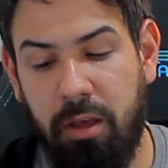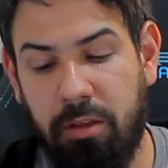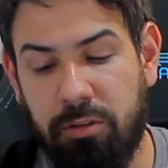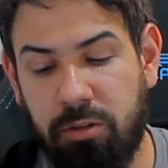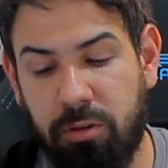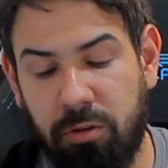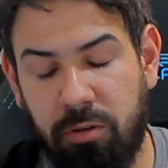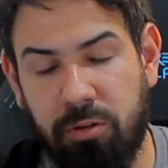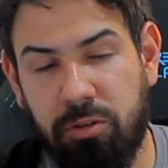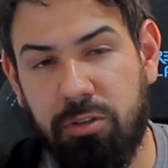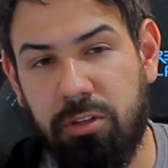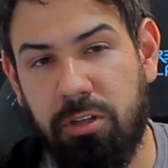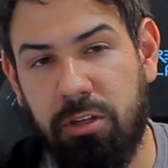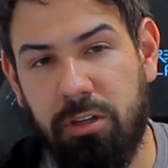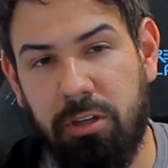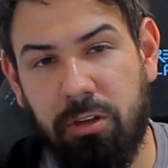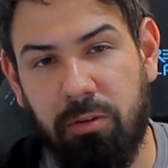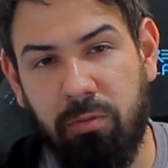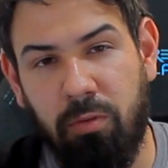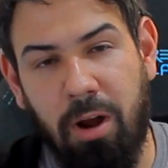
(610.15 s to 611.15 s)
So there's
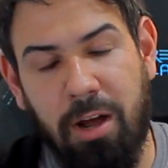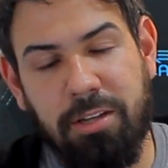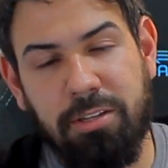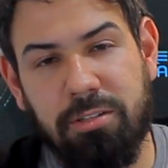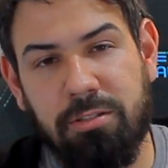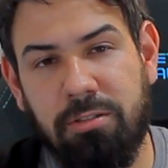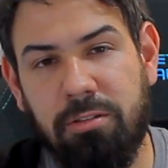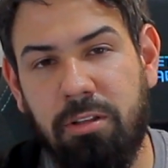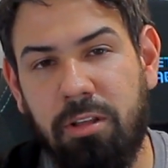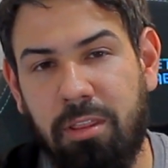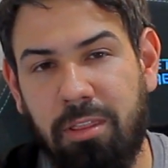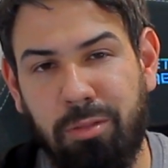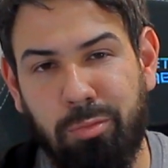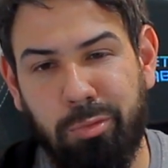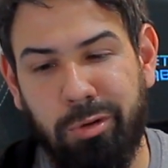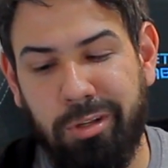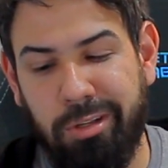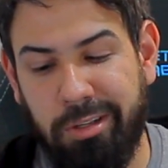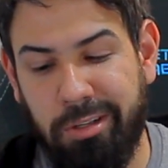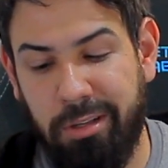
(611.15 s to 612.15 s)
the Ryzen
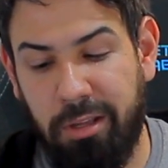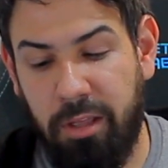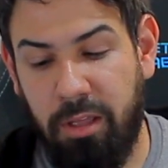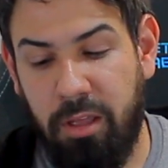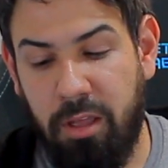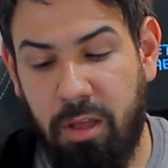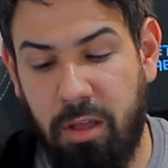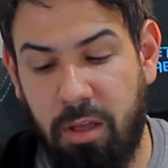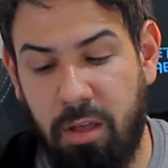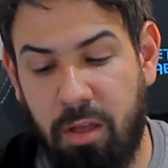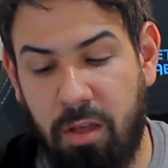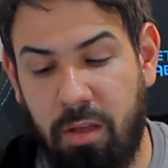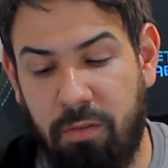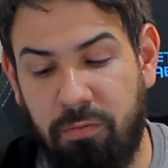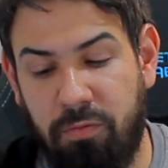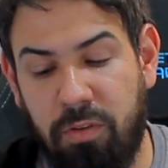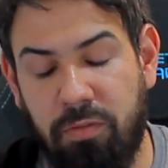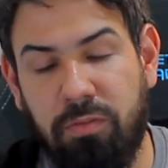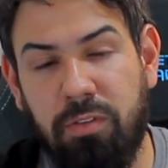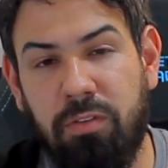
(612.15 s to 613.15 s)
3
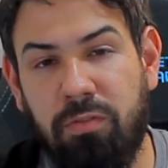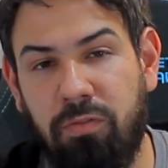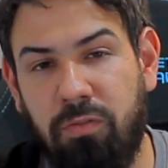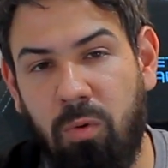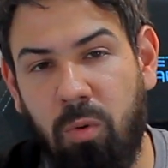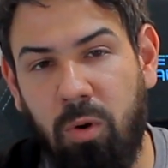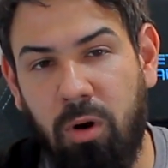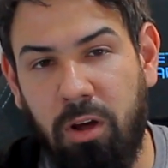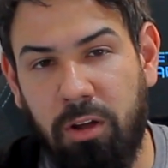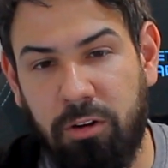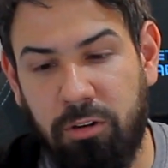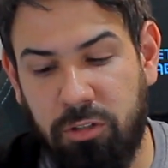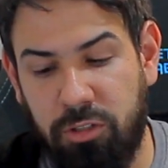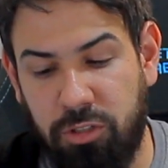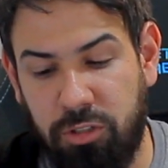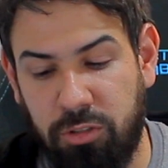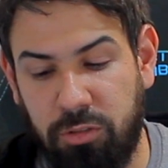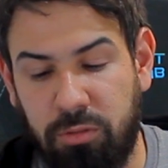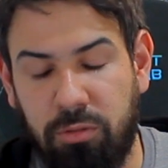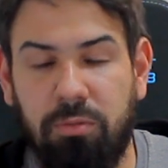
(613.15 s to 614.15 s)

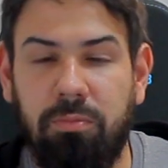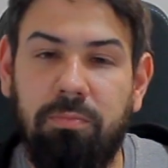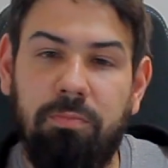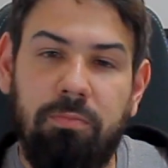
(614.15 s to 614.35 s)
5400U.